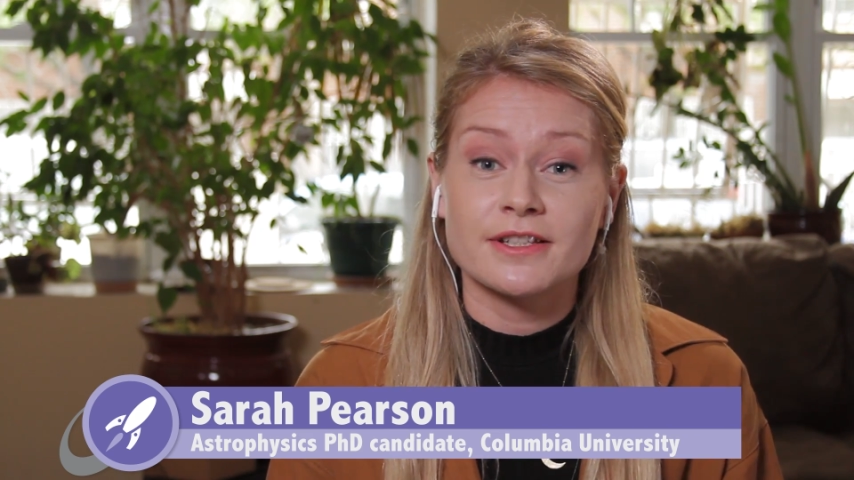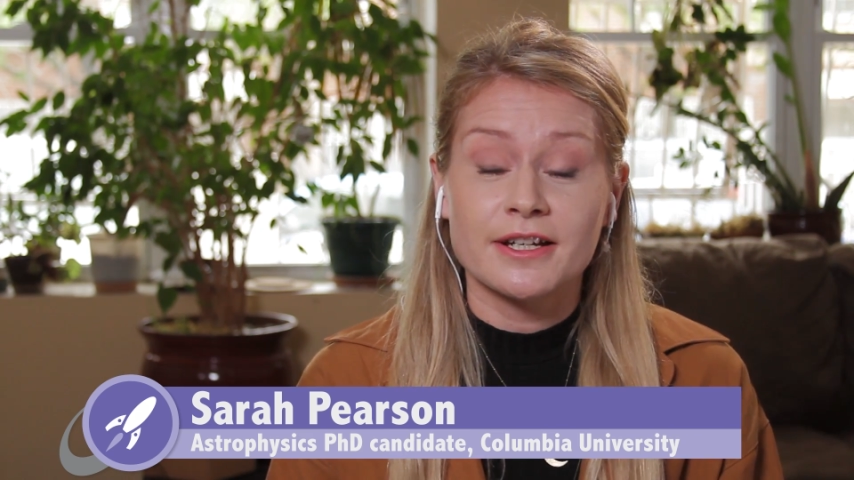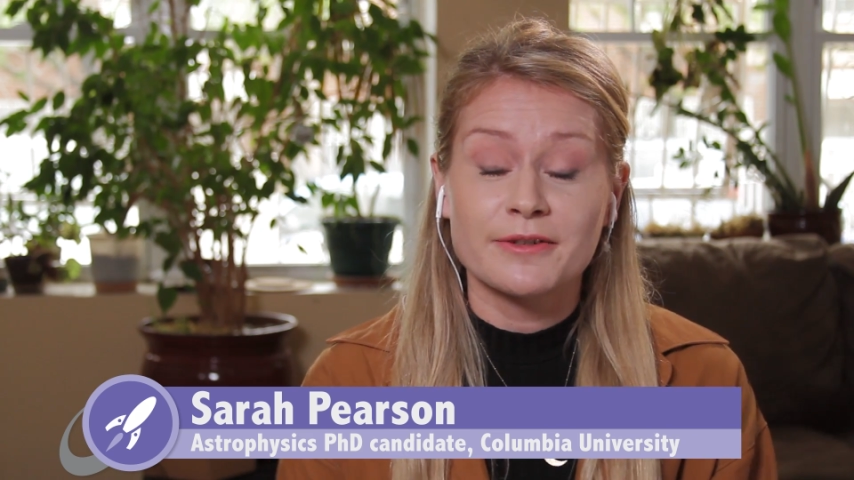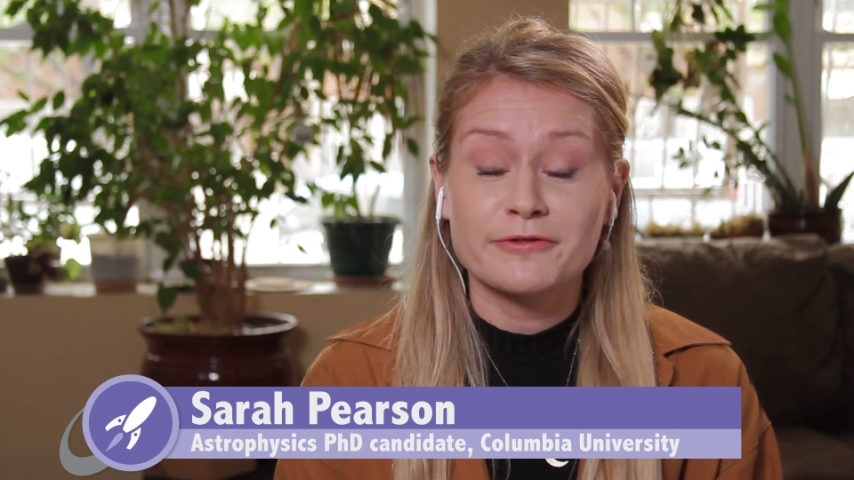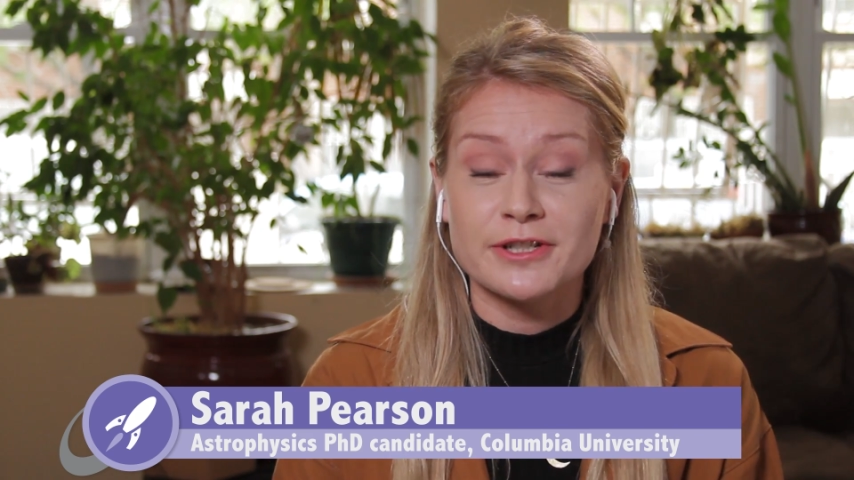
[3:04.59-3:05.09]

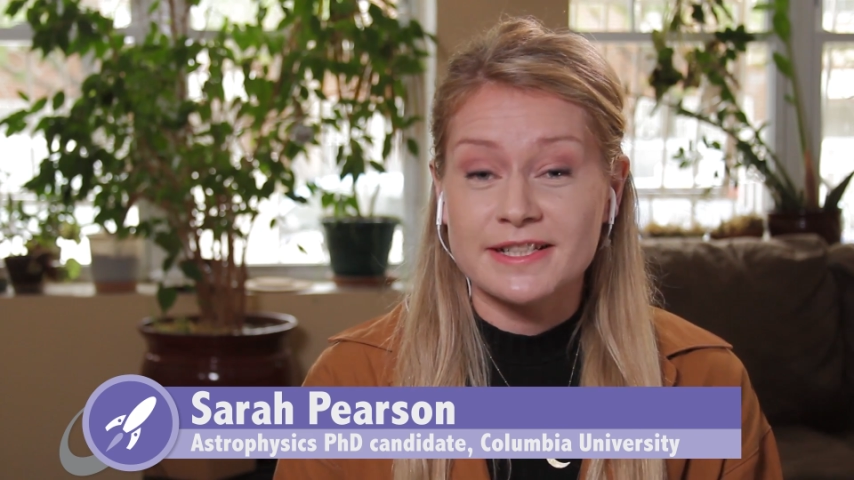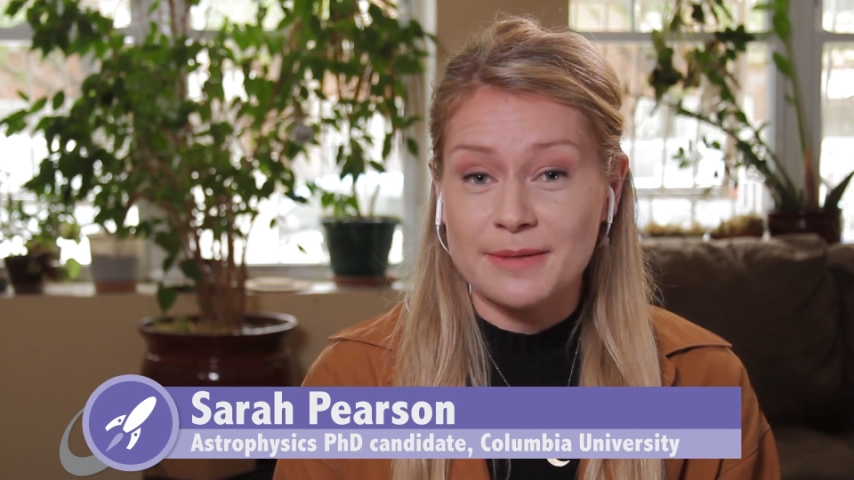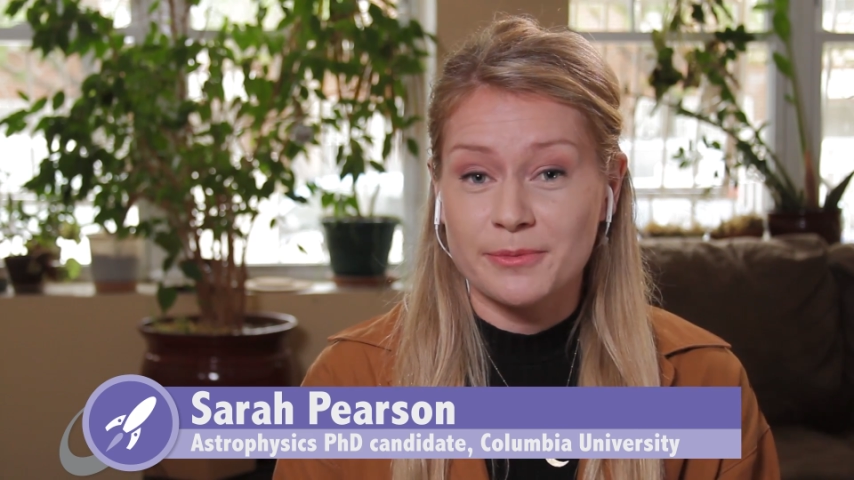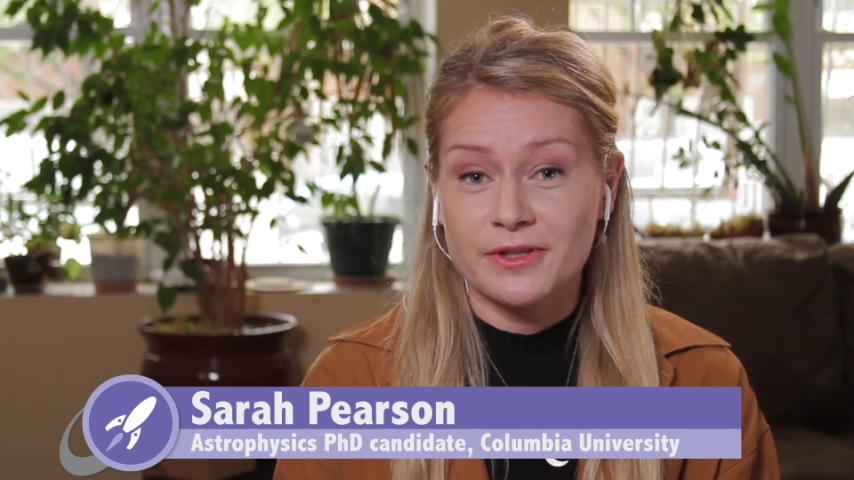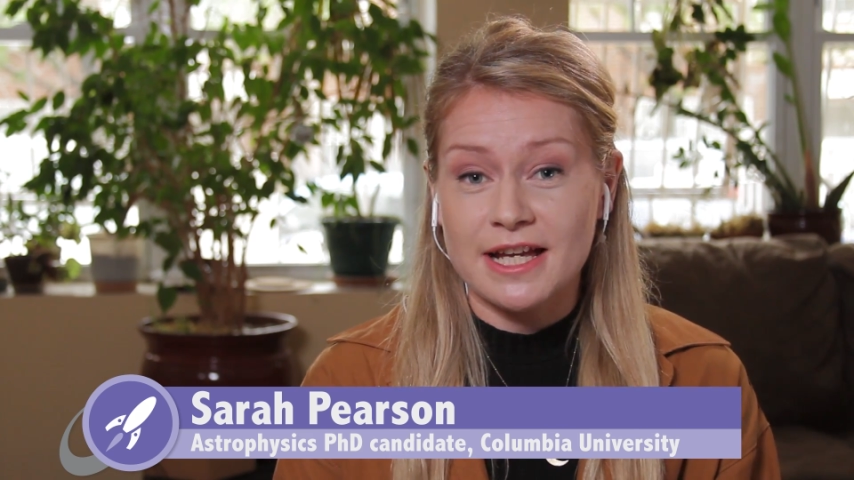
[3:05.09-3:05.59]
uh, for
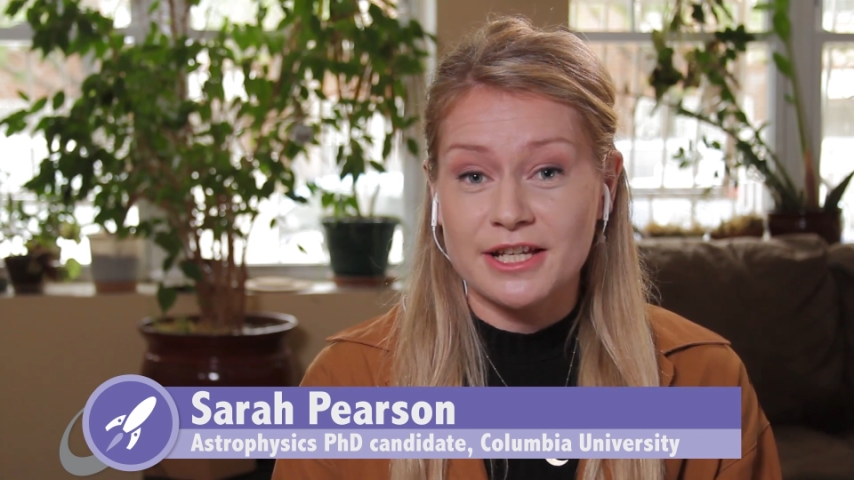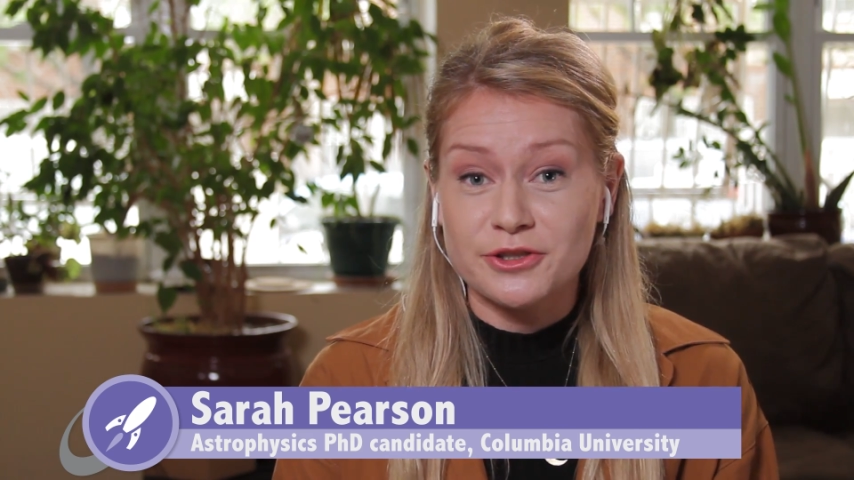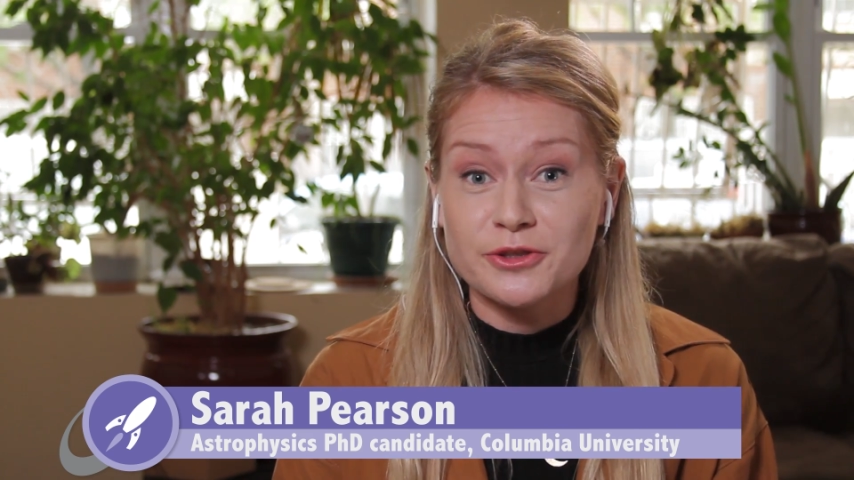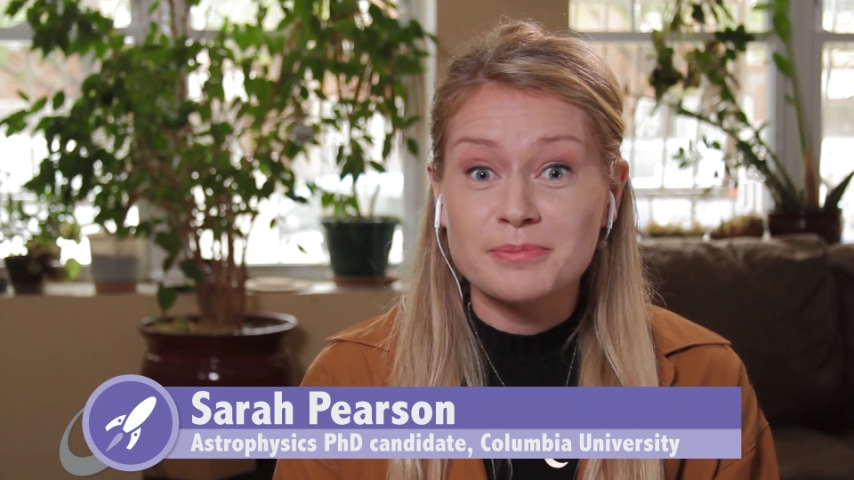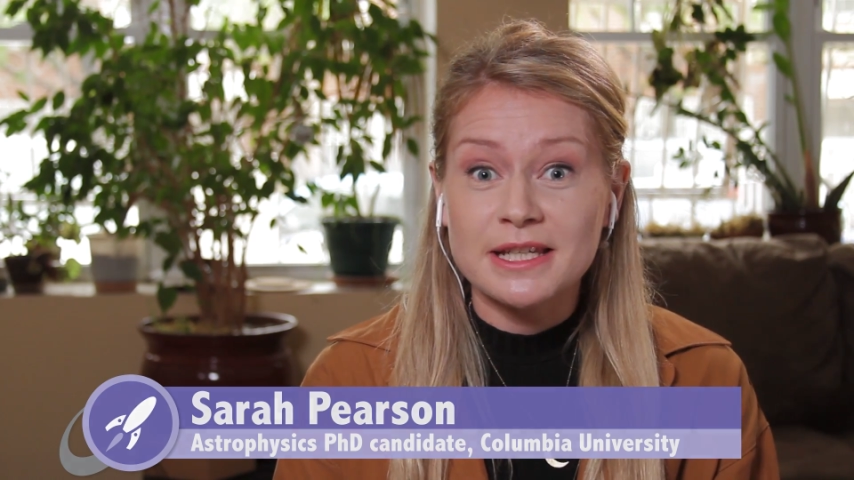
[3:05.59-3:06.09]
example, that
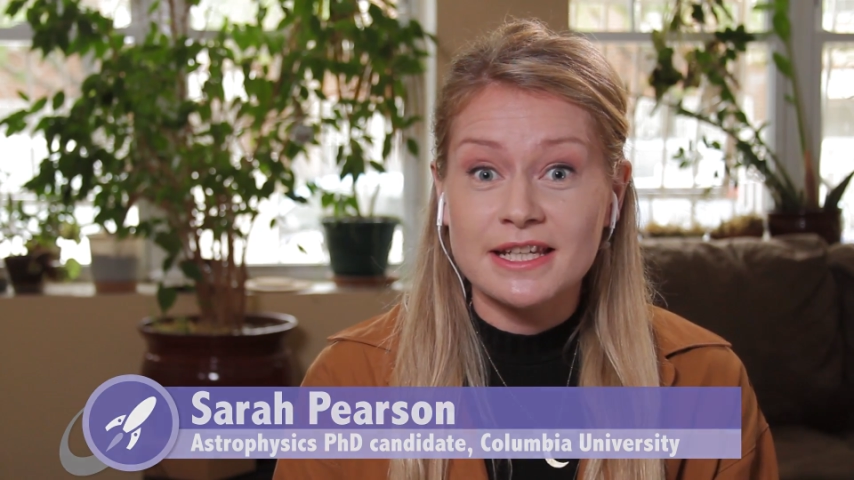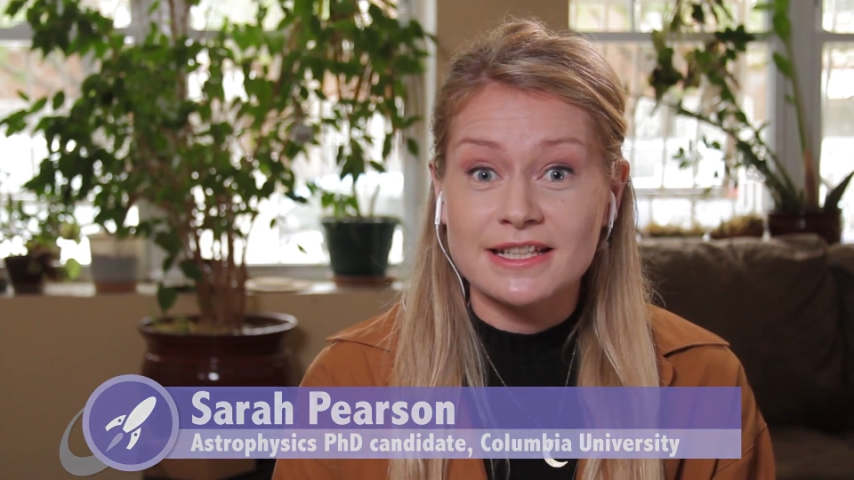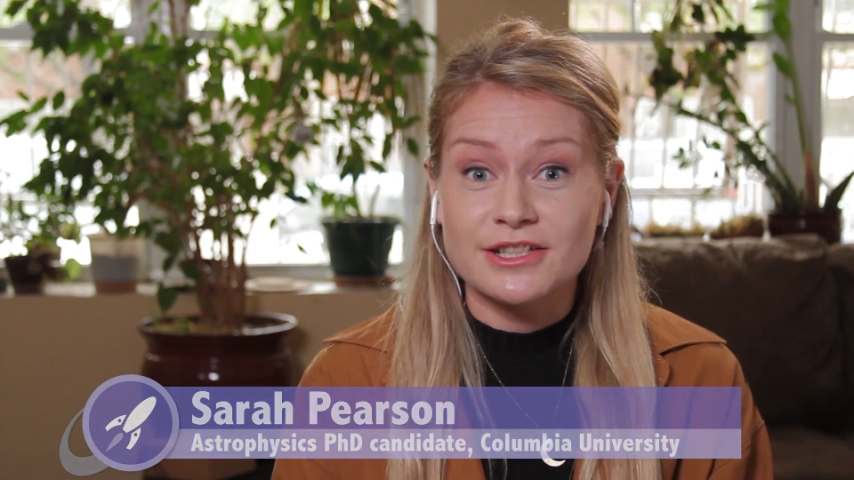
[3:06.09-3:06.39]
you, me,